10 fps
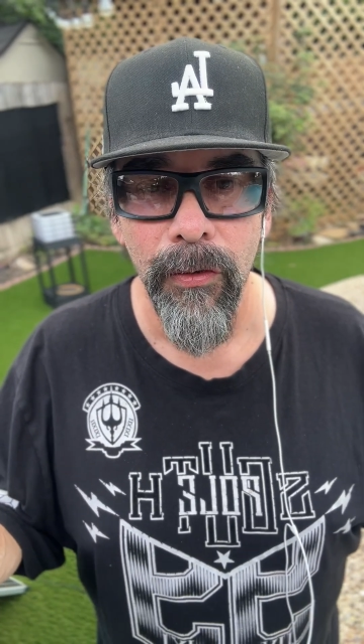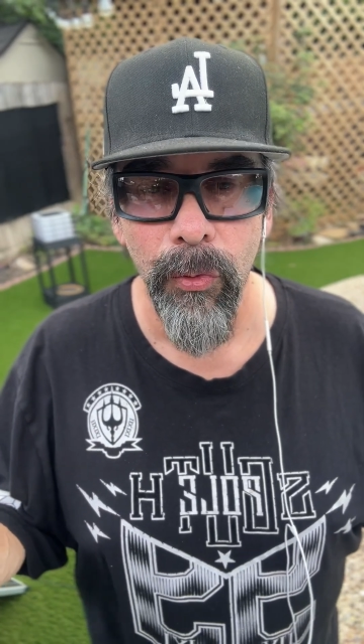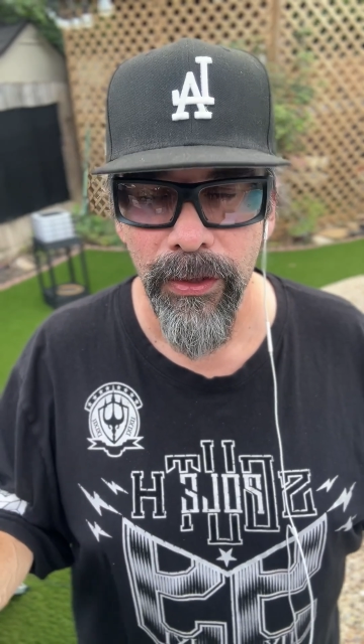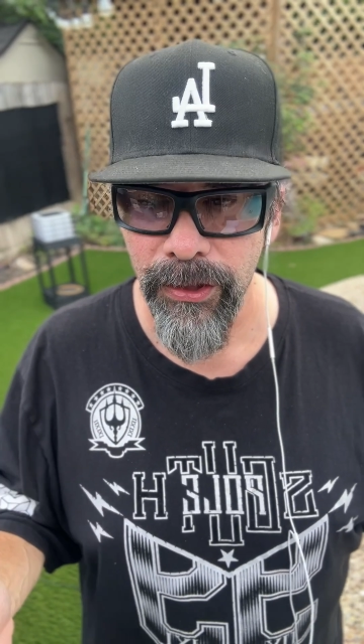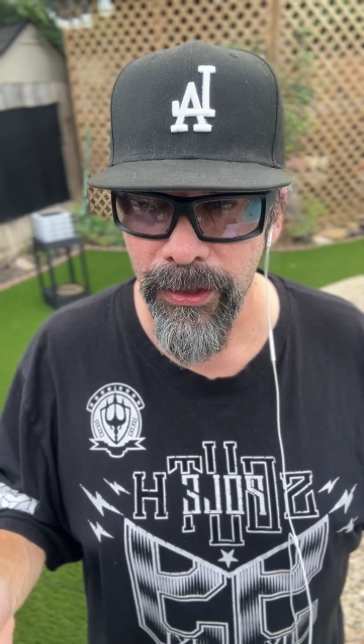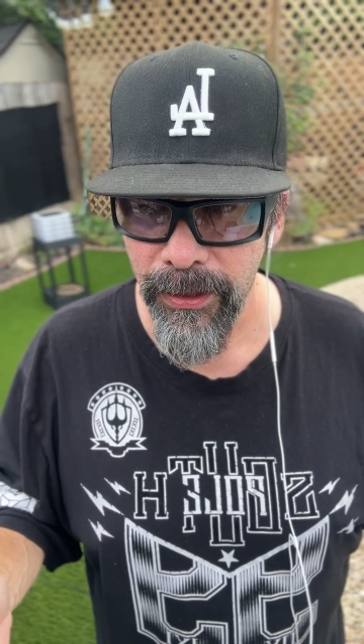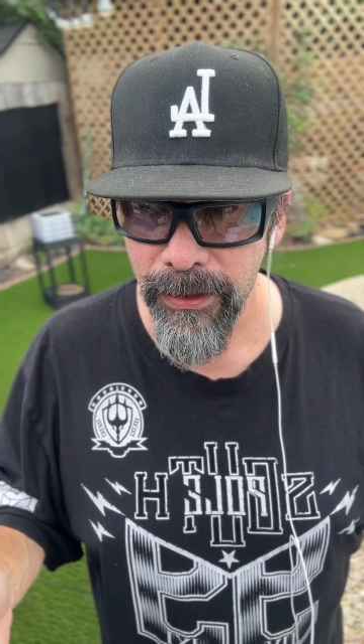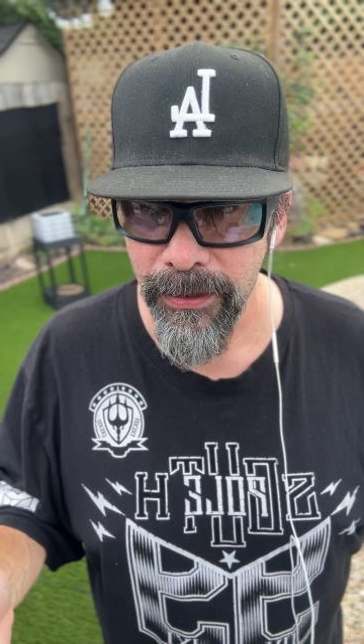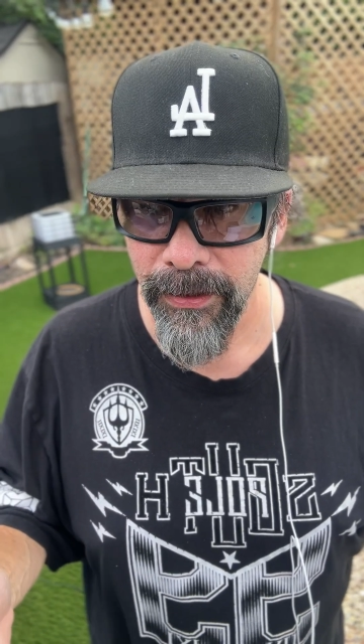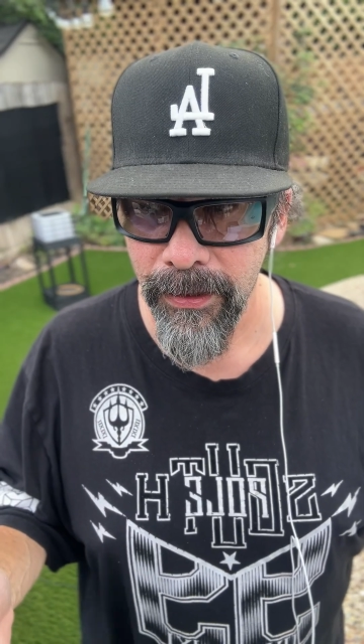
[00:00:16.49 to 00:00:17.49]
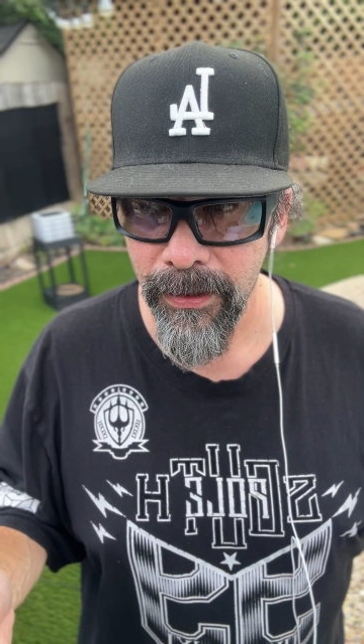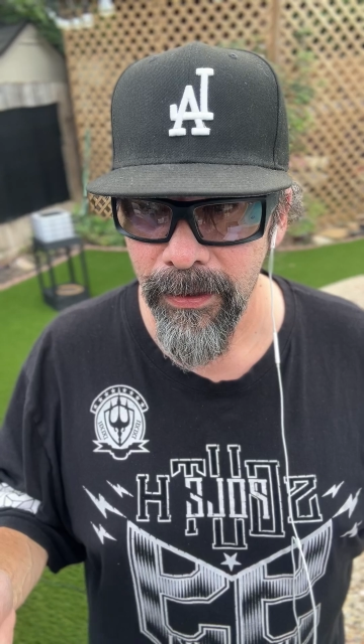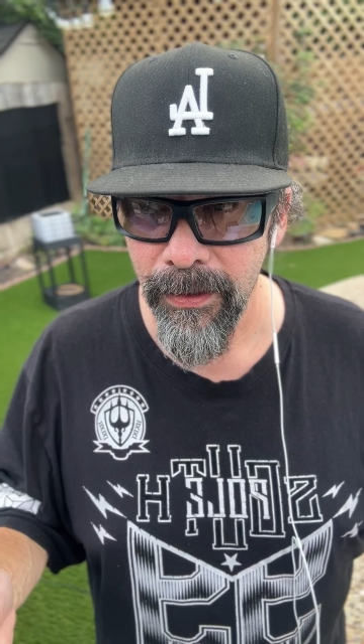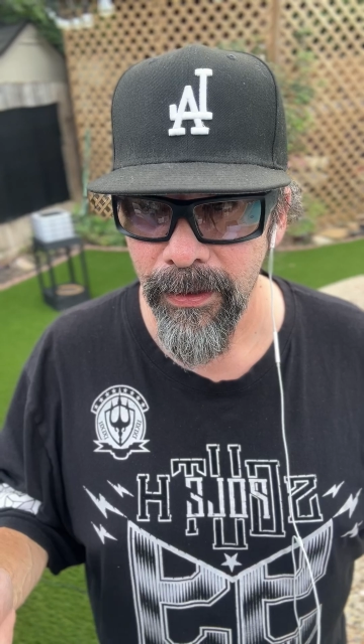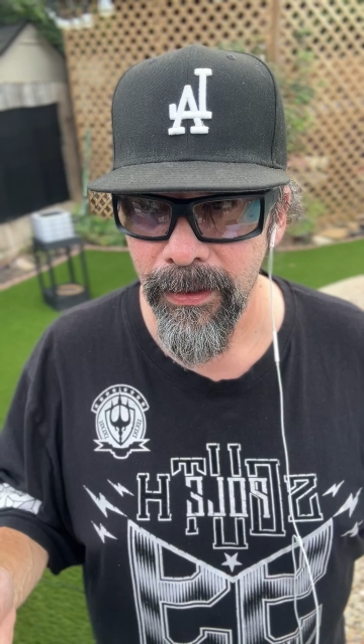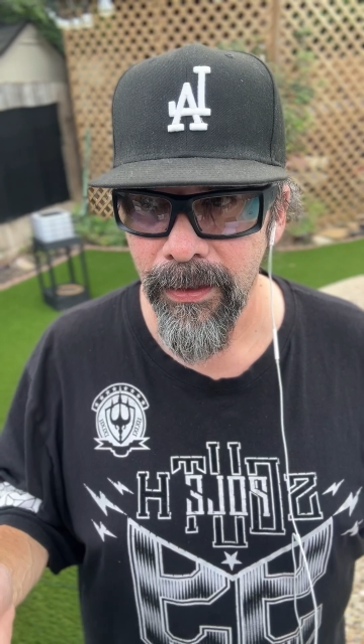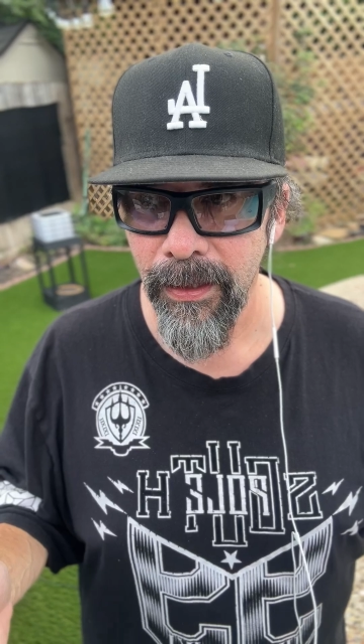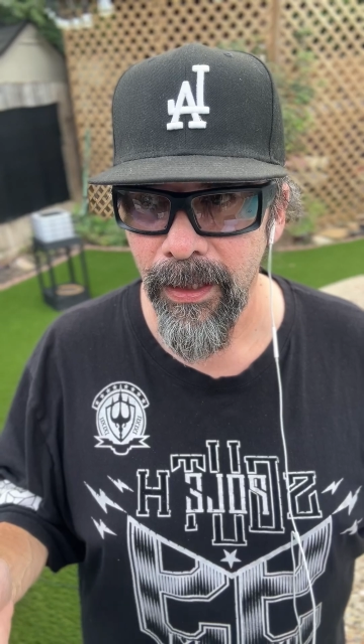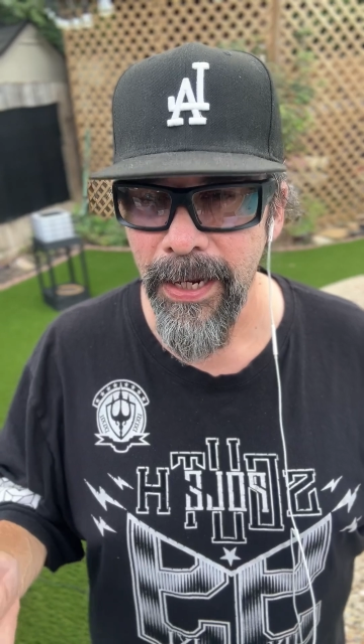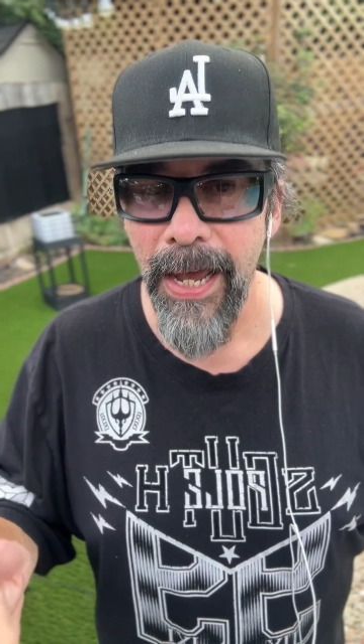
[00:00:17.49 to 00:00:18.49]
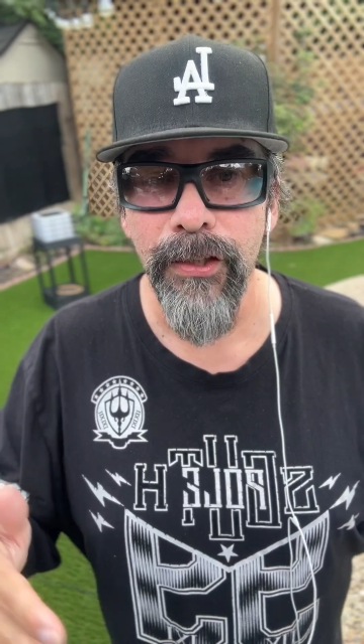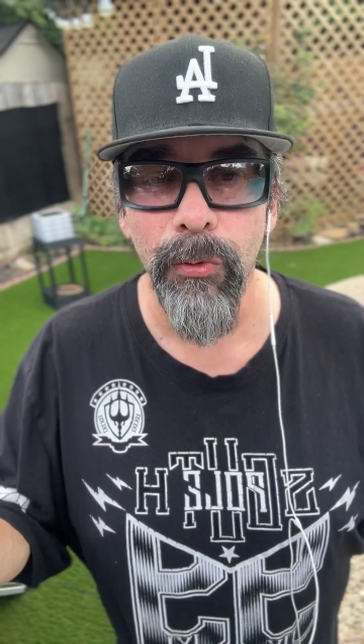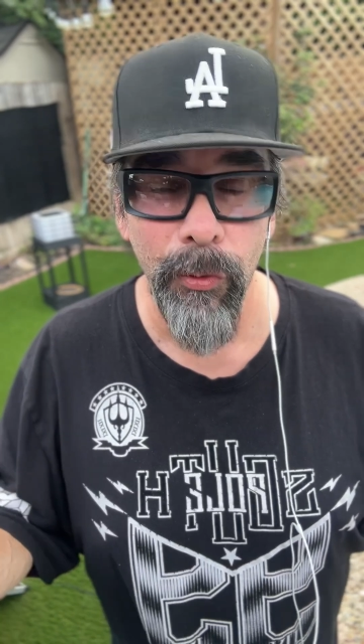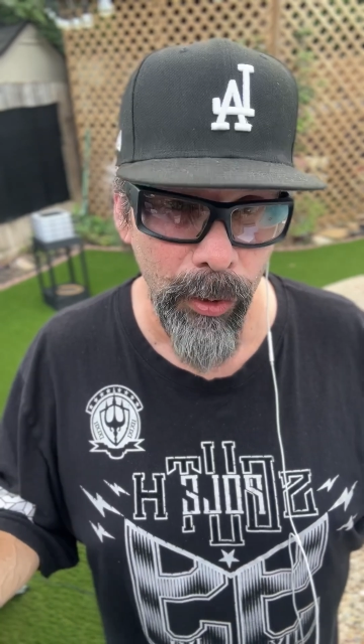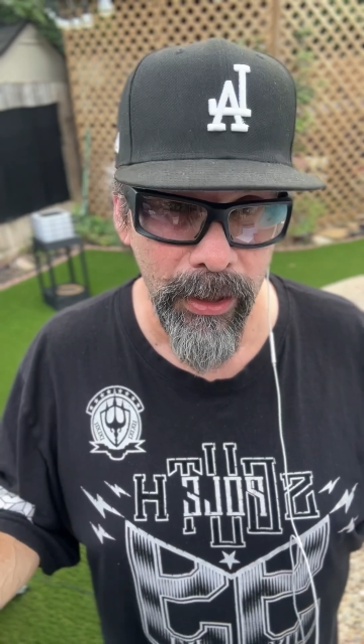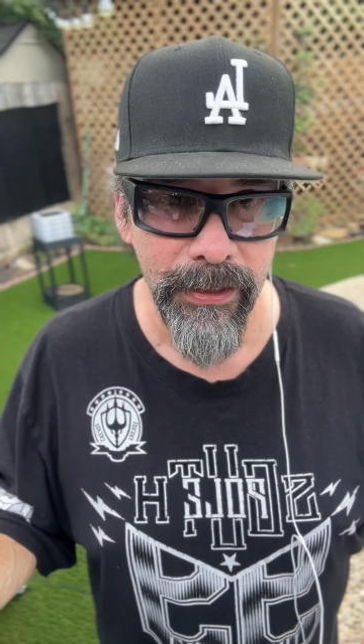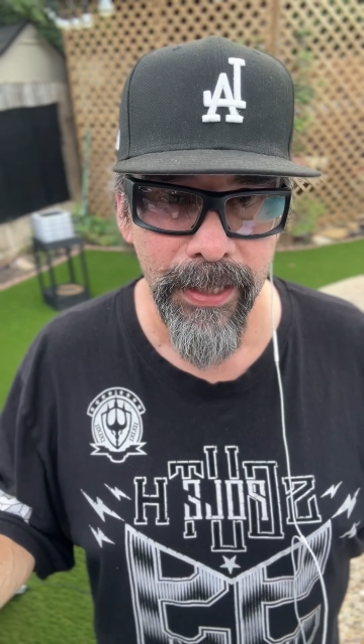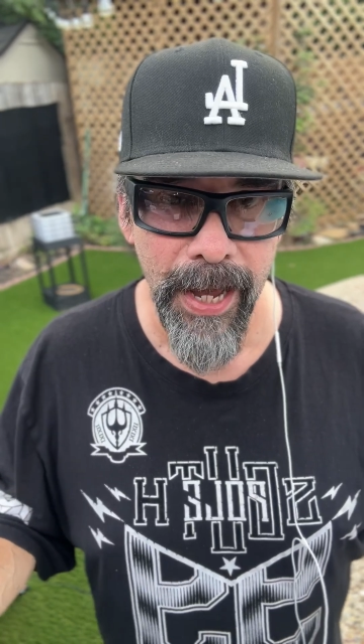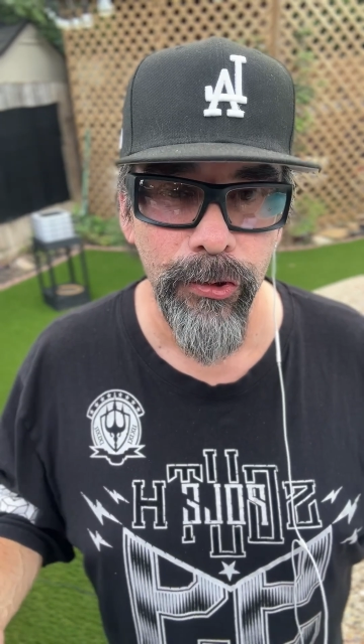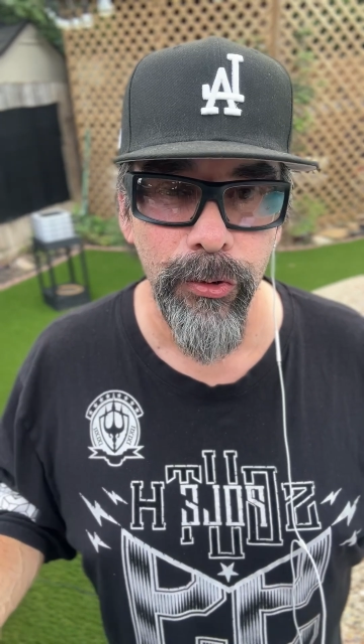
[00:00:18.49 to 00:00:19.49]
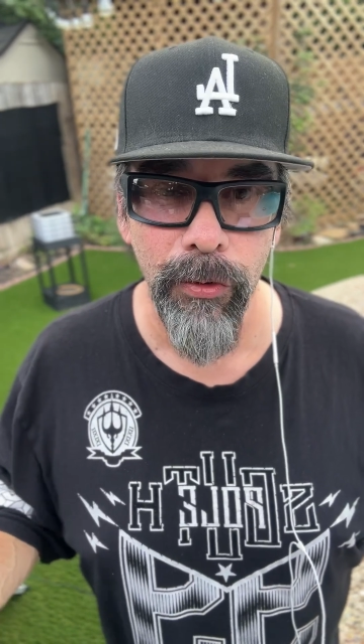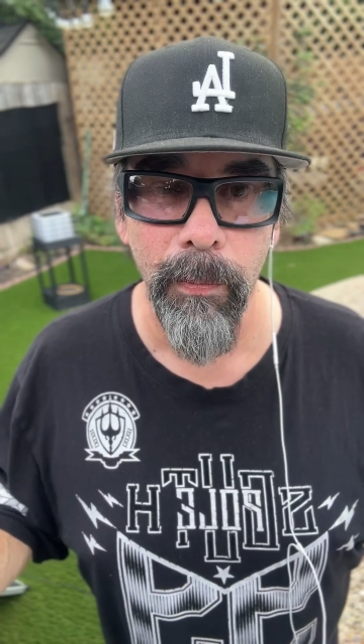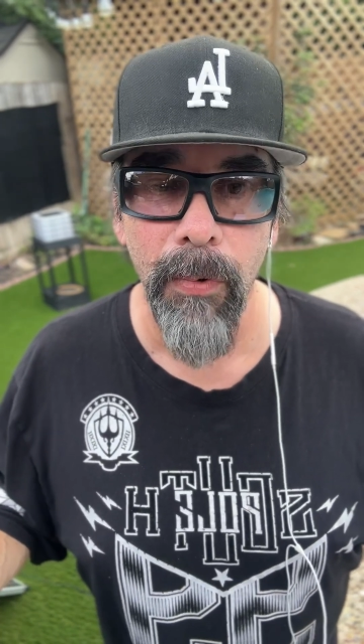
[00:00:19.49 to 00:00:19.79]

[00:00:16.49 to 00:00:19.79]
which is was an actual